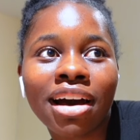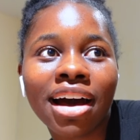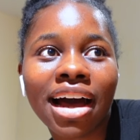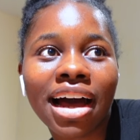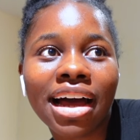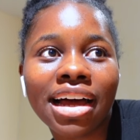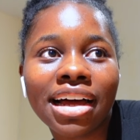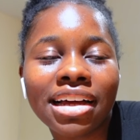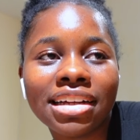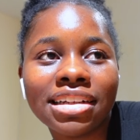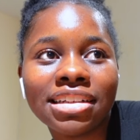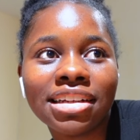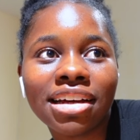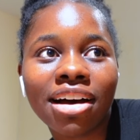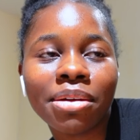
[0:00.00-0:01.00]

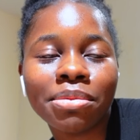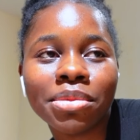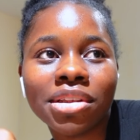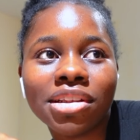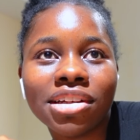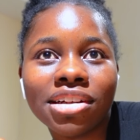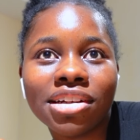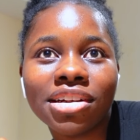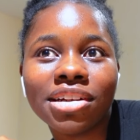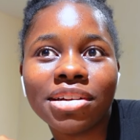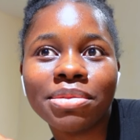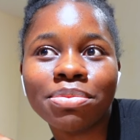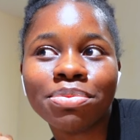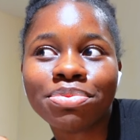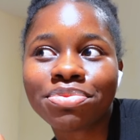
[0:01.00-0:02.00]
and um,
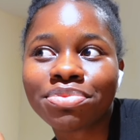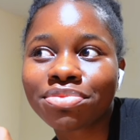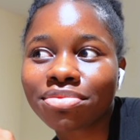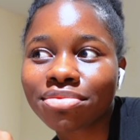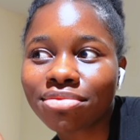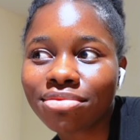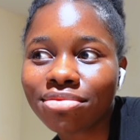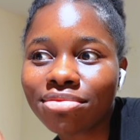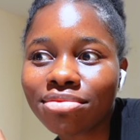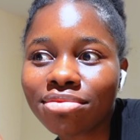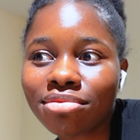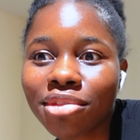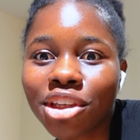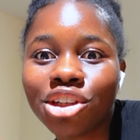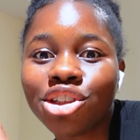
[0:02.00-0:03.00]
the
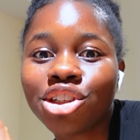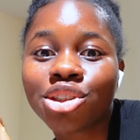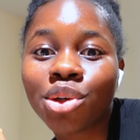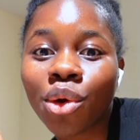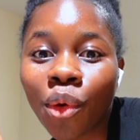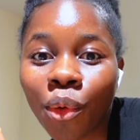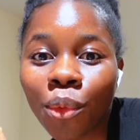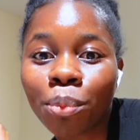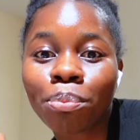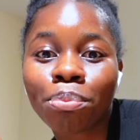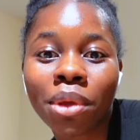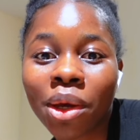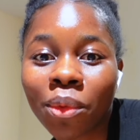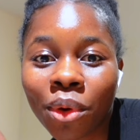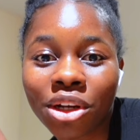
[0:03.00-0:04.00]
you just go
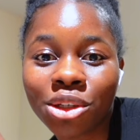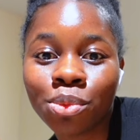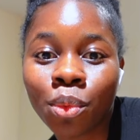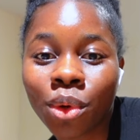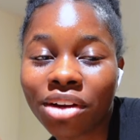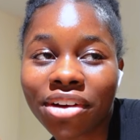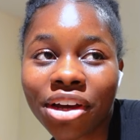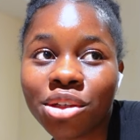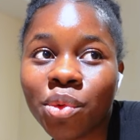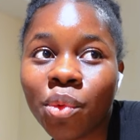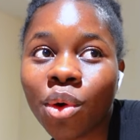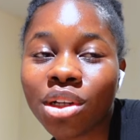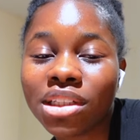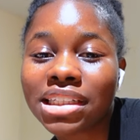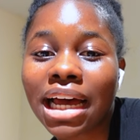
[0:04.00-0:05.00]
pick what whatever you
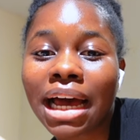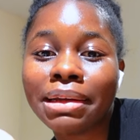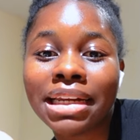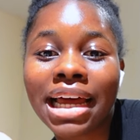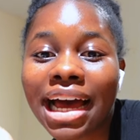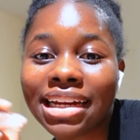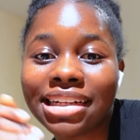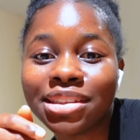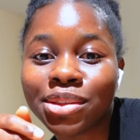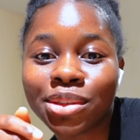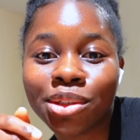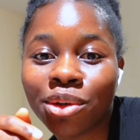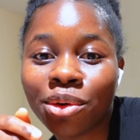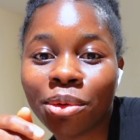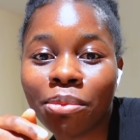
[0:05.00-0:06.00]
want and add it to
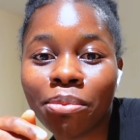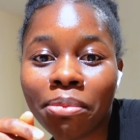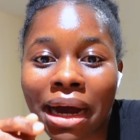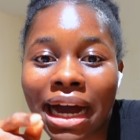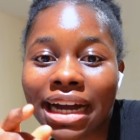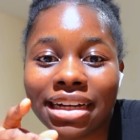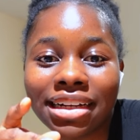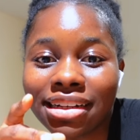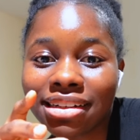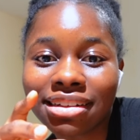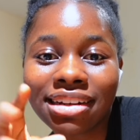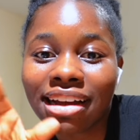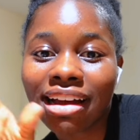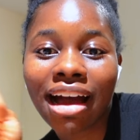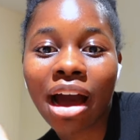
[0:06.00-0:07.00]
your bag
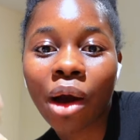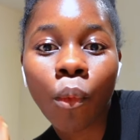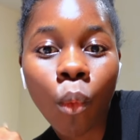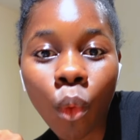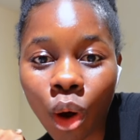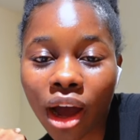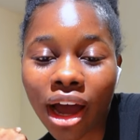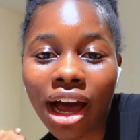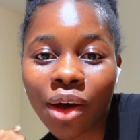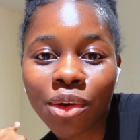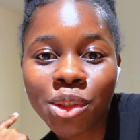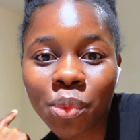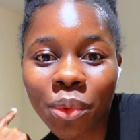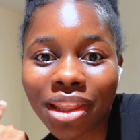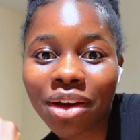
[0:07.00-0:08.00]
and walk
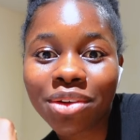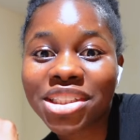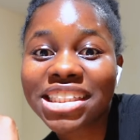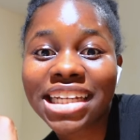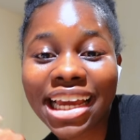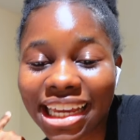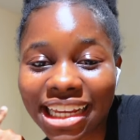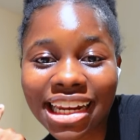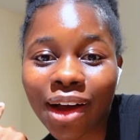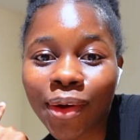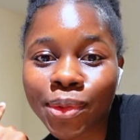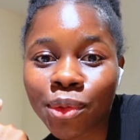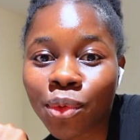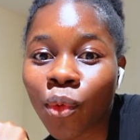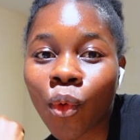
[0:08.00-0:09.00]
out without checking
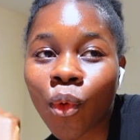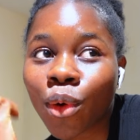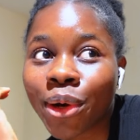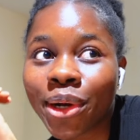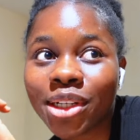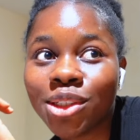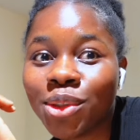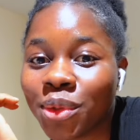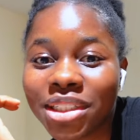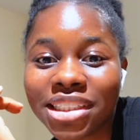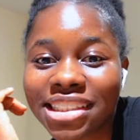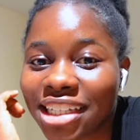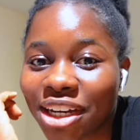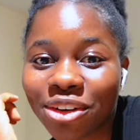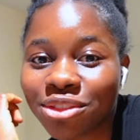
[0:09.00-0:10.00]
out or doing
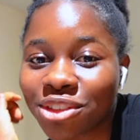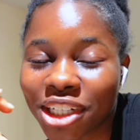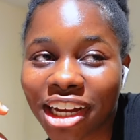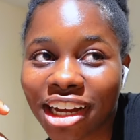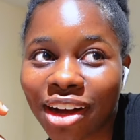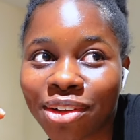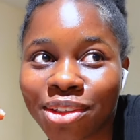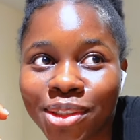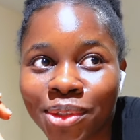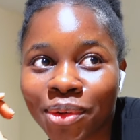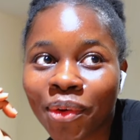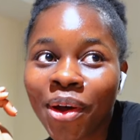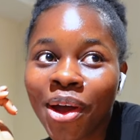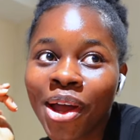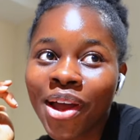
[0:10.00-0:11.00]
self checkout.
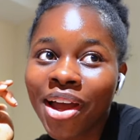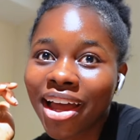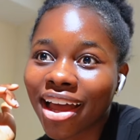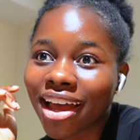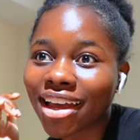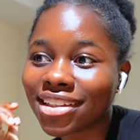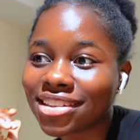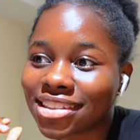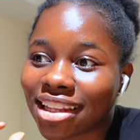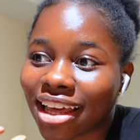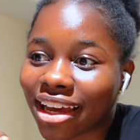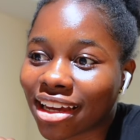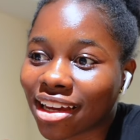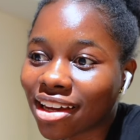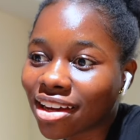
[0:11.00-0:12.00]
So it's
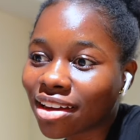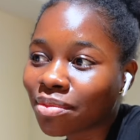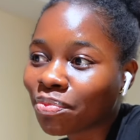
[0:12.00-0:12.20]
like